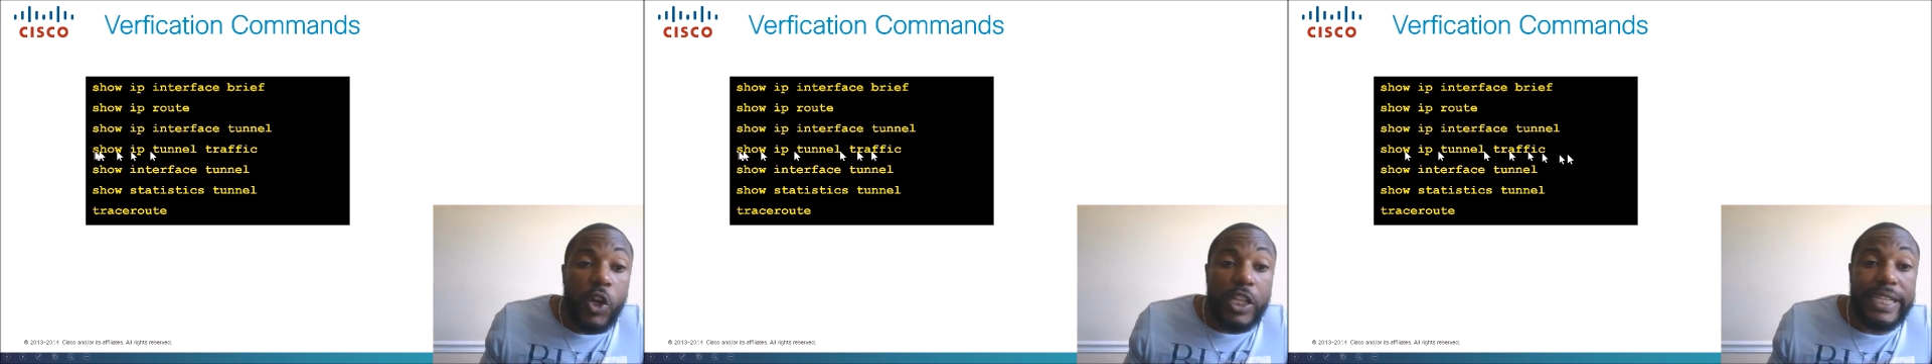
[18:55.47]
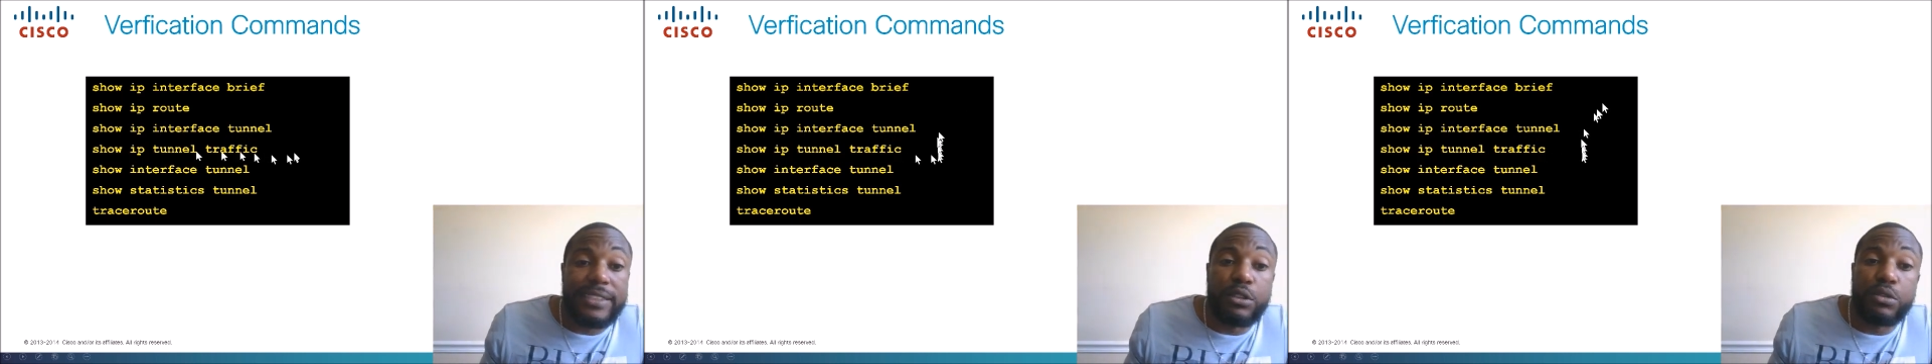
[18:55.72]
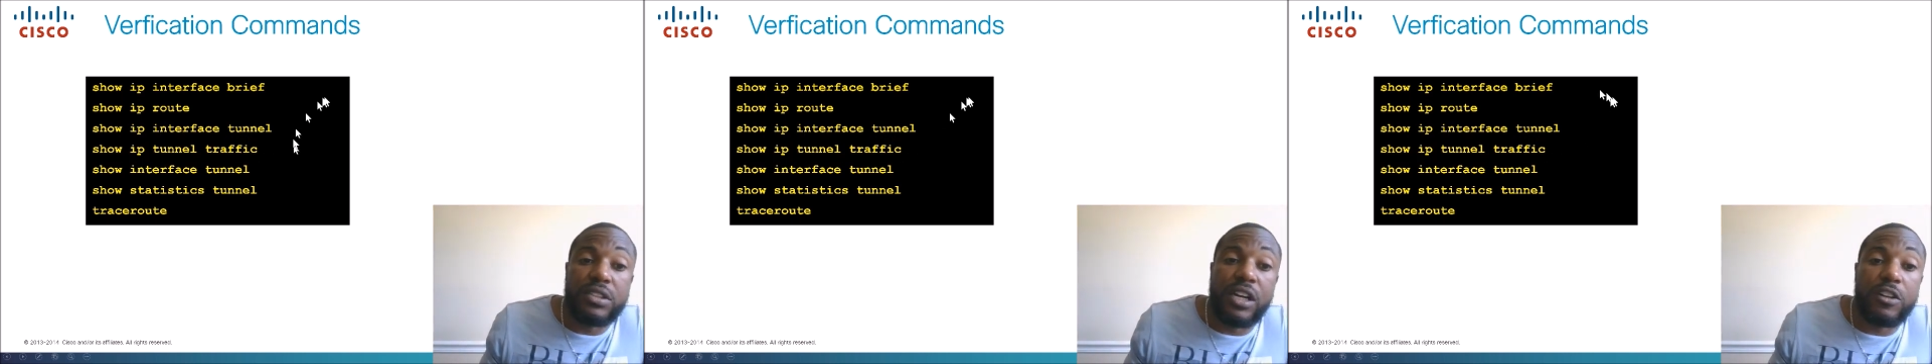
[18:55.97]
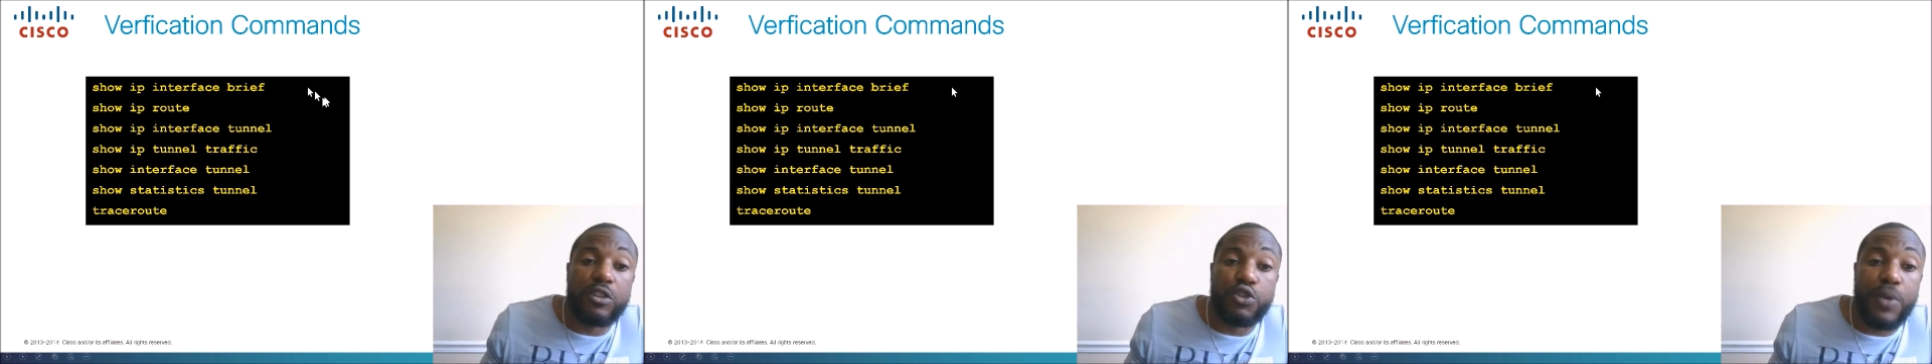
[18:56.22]
Let's do
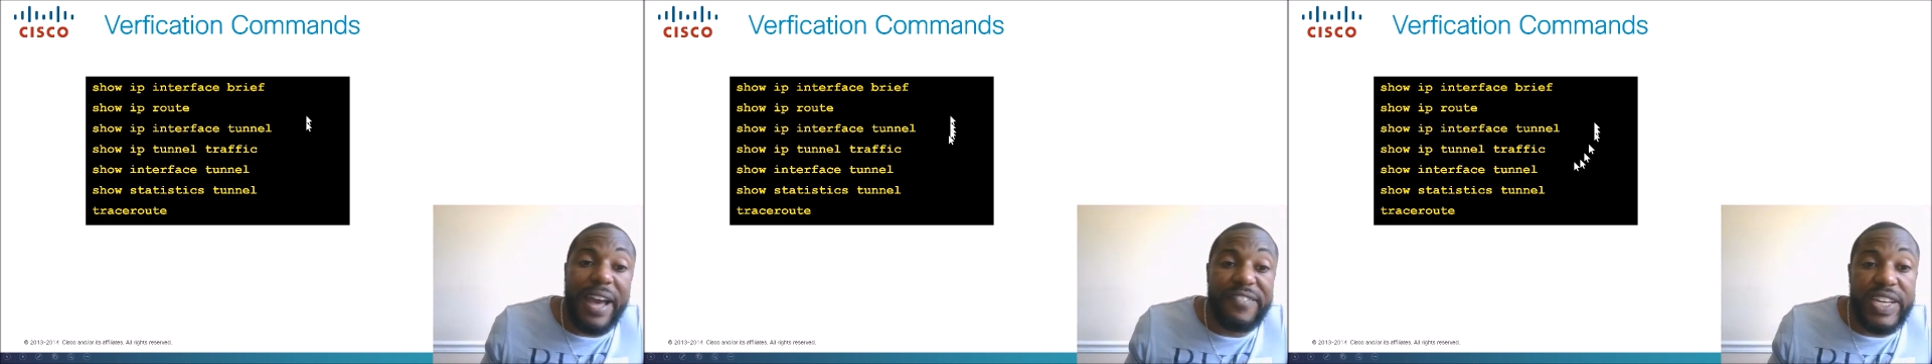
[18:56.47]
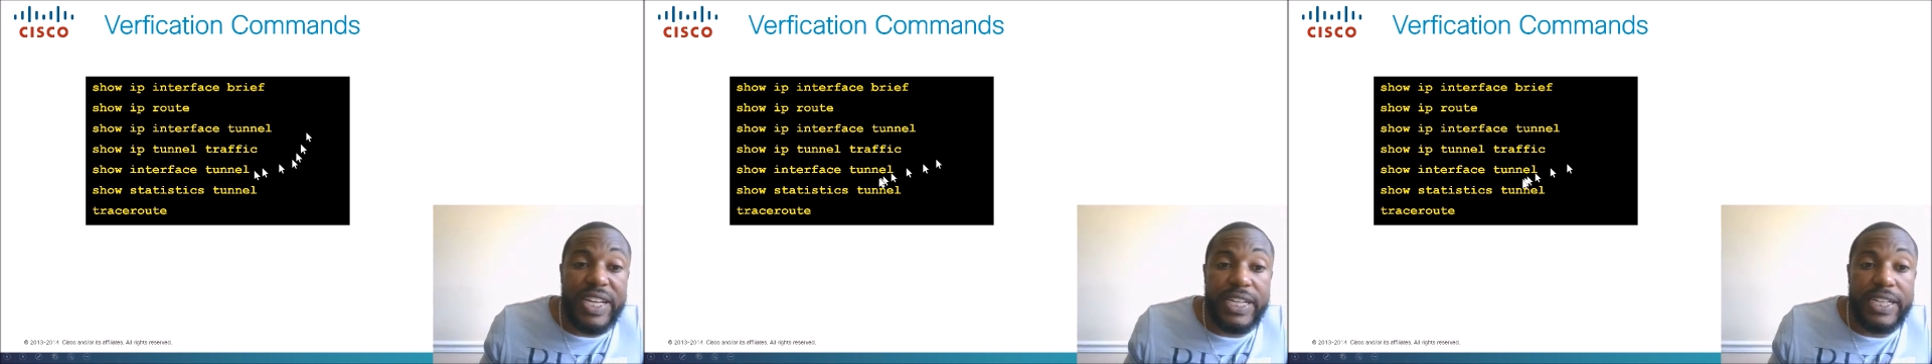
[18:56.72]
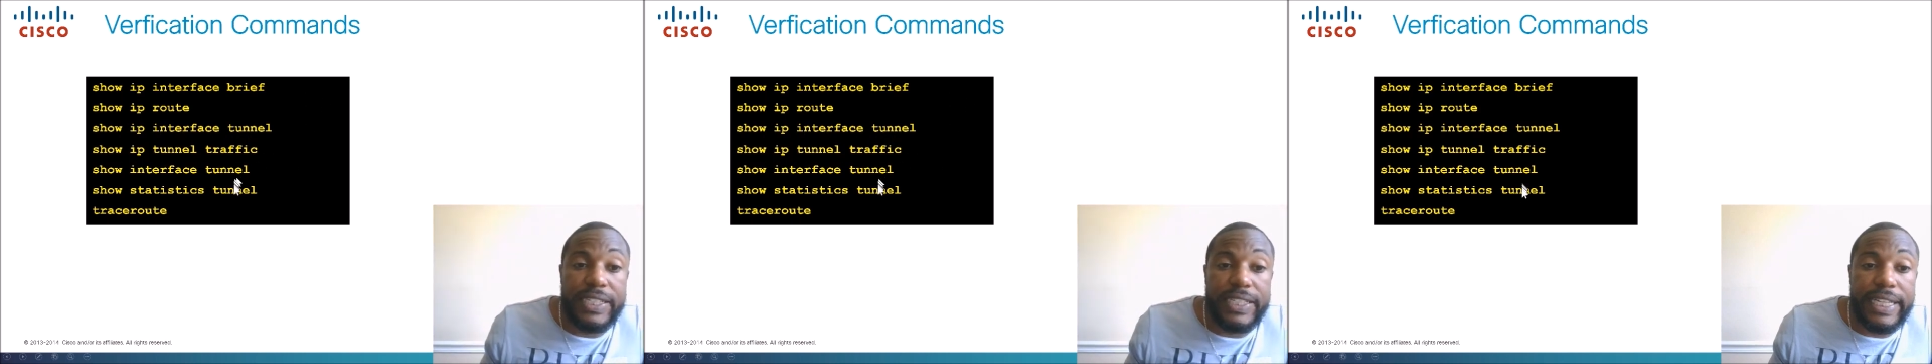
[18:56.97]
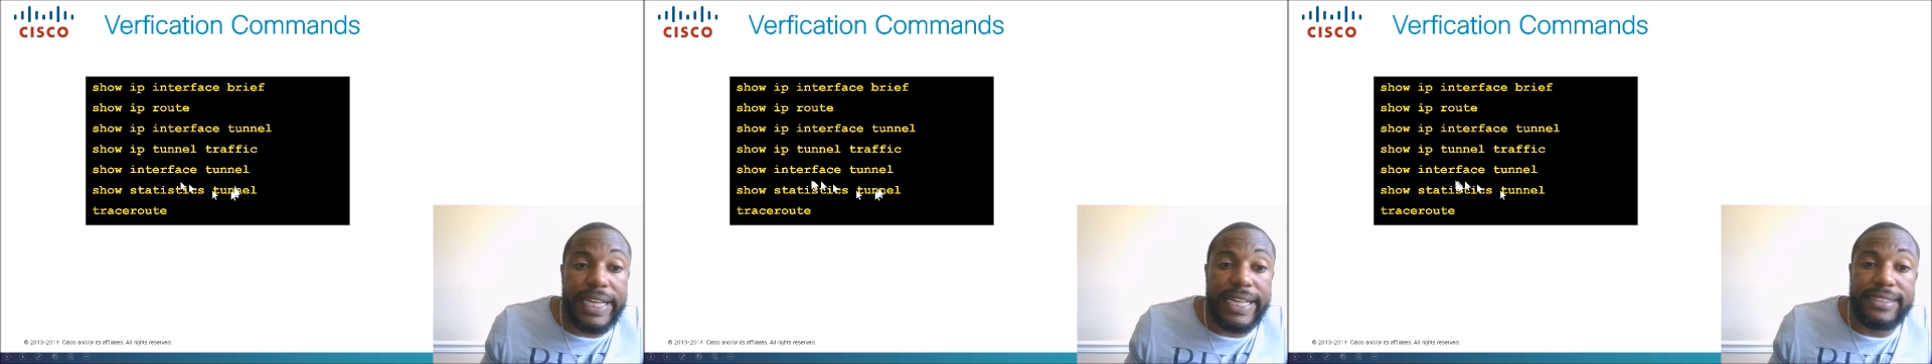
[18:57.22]
tunnel traffic
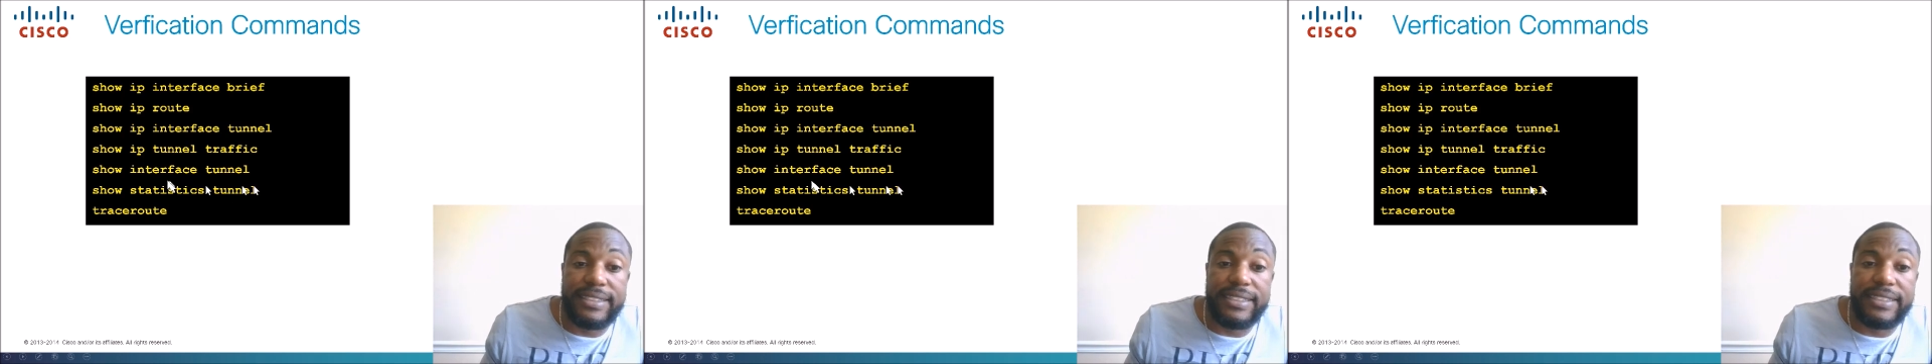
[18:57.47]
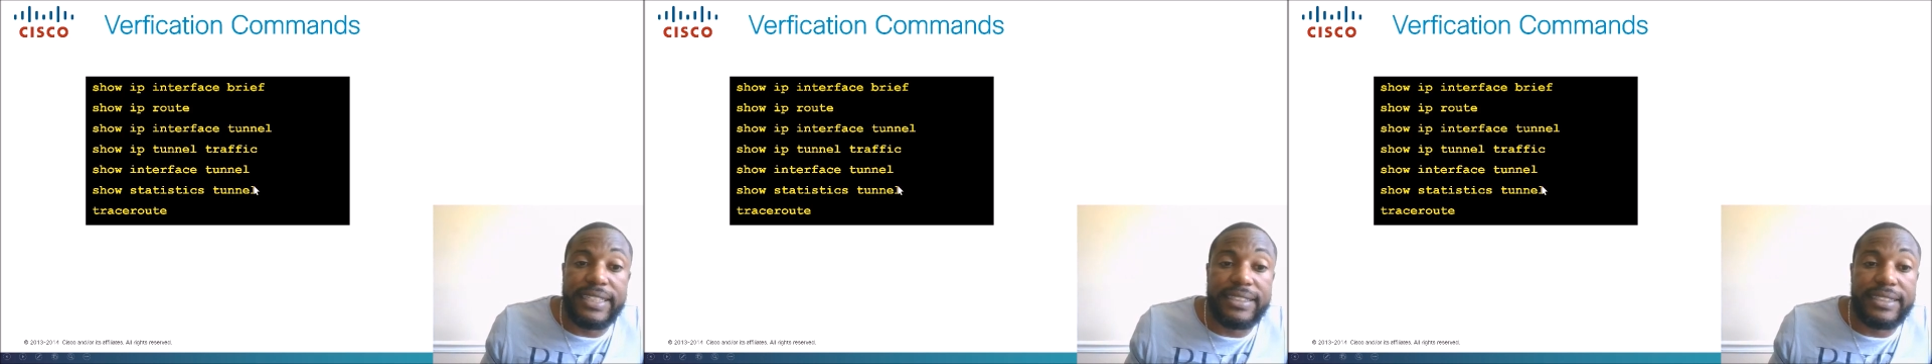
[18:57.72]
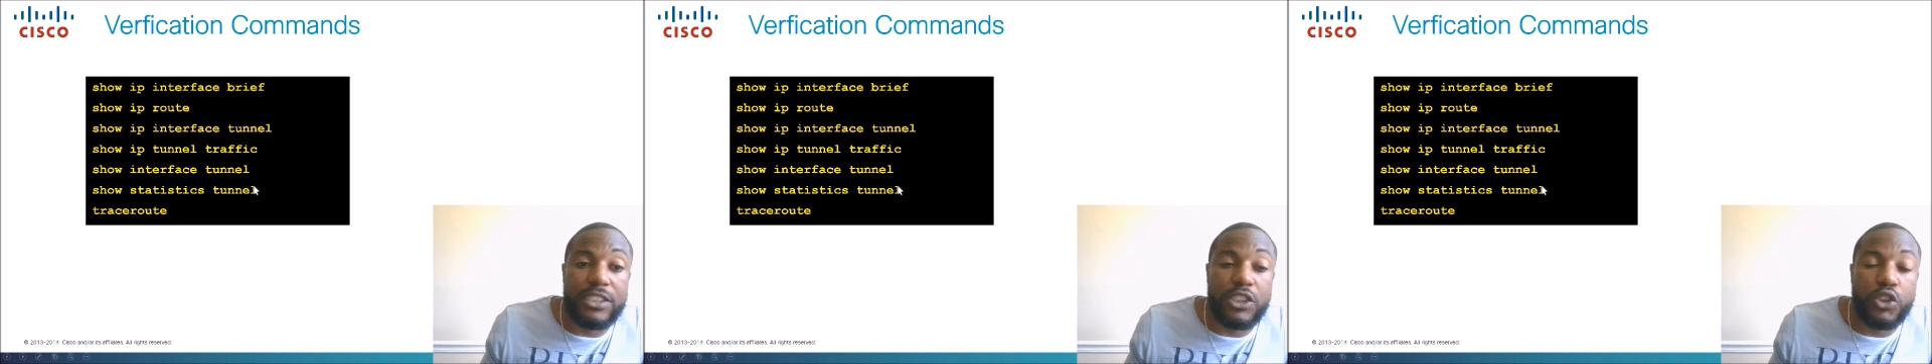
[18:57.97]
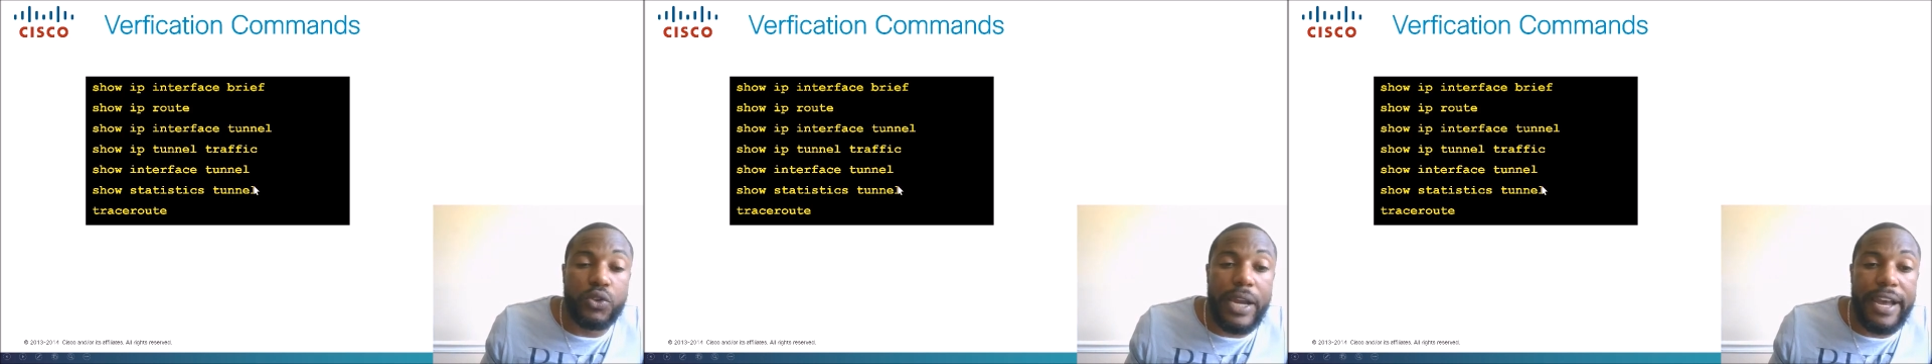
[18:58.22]
and statistics
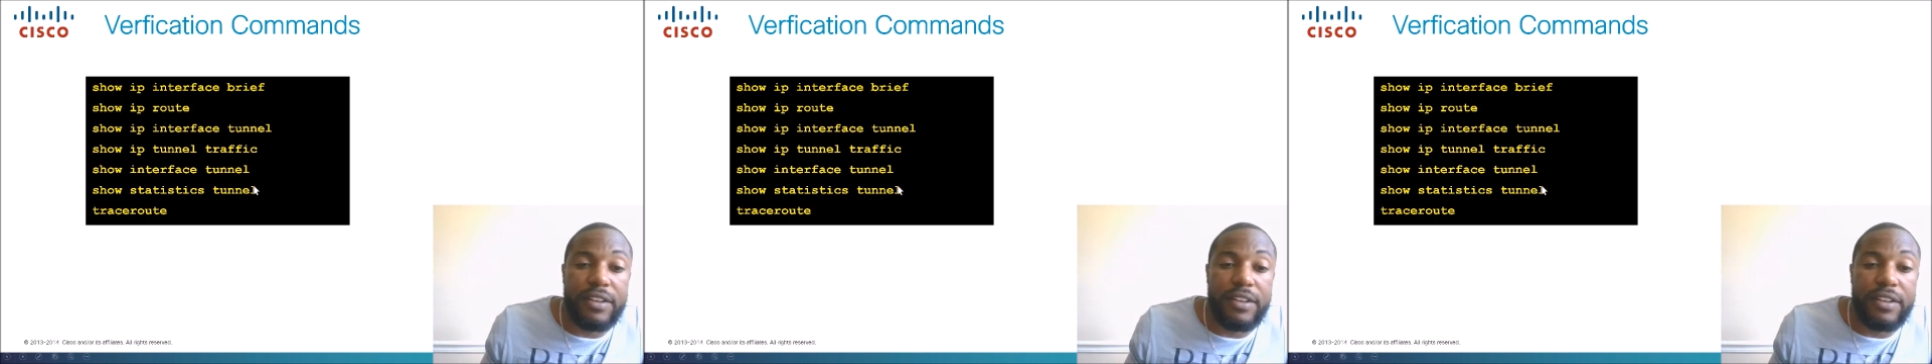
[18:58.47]
tra